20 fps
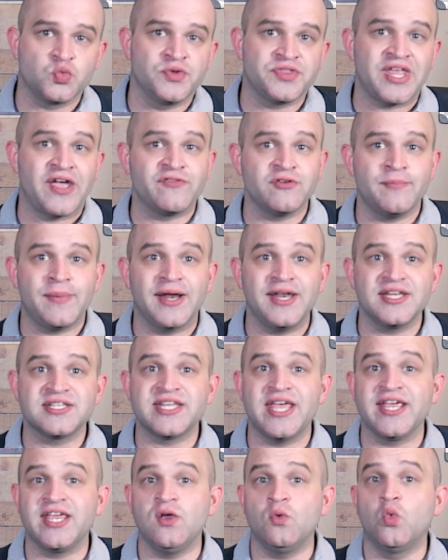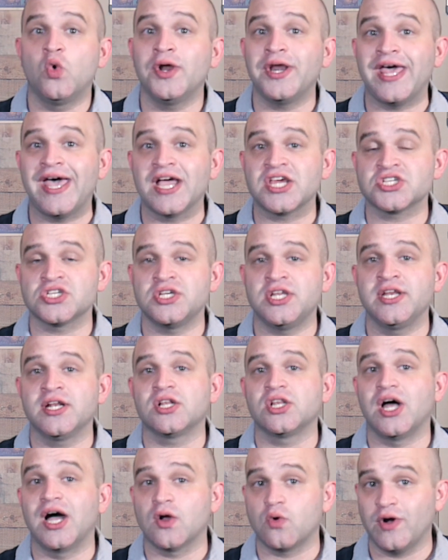with everybody taking 1 action in
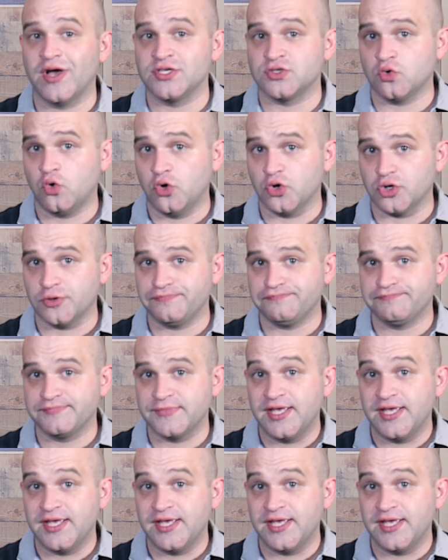clockwise order.